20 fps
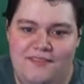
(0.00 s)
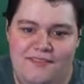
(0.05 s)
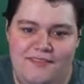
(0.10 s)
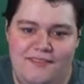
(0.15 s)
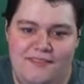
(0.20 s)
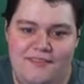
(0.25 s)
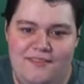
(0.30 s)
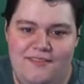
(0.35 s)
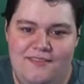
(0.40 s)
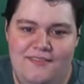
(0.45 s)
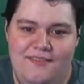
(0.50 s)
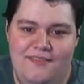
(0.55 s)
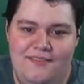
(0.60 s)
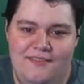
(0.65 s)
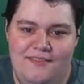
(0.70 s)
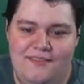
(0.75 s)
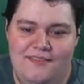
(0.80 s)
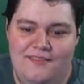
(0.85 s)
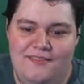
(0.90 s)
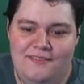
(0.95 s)

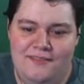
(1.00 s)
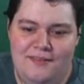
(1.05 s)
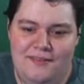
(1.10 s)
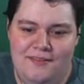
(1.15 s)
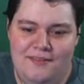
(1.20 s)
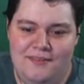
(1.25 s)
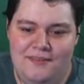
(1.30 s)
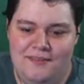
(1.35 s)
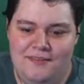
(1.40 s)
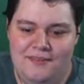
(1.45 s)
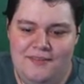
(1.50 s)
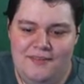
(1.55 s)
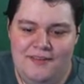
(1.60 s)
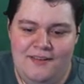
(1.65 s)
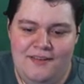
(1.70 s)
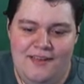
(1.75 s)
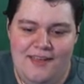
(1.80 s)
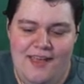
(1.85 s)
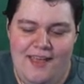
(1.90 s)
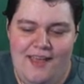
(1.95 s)

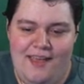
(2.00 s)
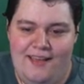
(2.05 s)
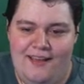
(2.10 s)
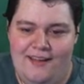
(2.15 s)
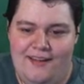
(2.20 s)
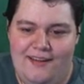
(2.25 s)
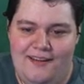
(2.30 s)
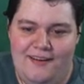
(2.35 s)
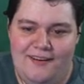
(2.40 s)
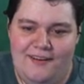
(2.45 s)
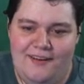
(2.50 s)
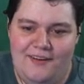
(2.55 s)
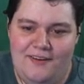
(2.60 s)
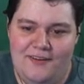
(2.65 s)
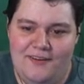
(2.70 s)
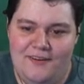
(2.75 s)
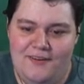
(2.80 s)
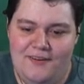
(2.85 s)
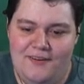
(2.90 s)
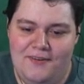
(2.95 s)

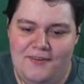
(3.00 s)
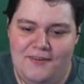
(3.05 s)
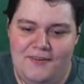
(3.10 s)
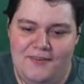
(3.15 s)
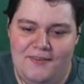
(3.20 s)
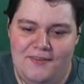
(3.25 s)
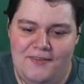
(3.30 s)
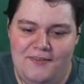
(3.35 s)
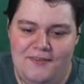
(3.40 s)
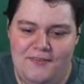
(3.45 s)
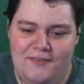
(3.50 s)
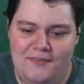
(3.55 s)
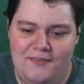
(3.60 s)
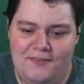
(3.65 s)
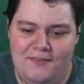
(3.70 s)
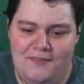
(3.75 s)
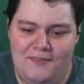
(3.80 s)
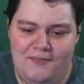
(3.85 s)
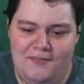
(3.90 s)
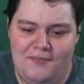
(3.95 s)

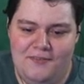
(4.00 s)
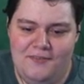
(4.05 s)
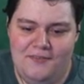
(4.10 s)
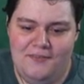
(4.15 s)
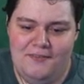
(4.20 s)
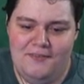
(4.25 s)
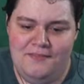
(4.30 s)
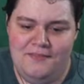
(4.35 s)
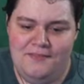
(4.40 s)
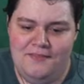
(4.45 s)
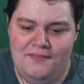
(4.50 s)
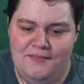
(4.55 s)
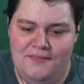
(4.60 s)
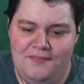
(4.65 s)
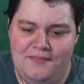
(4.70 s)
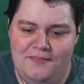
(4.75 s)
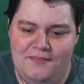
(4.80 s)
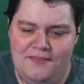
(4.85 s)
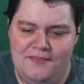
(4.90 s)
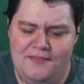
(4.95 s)

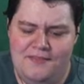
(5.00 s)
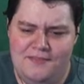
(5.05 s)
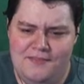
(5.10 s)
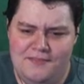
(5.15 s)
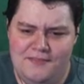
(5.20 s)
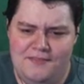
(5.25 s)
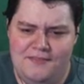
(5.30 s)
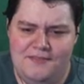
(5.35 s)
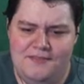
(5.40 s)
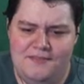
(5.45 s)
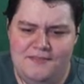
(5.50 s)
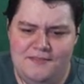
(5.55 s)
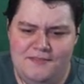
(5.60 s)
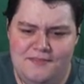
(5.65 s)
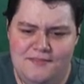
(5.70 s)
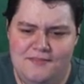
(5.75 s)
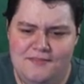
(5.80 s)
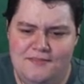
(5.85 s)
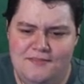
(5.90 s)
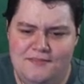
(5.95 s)

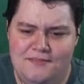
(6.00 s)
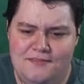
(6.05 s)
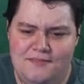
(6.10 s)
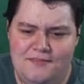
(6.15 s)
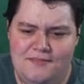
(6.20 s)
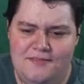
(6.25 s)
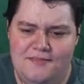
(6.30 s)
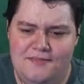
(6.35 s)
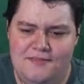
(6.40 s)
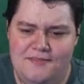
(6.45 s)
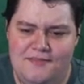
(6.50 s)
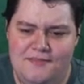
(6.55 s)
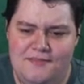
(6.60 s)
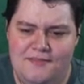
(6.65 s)
The person shown says nothing.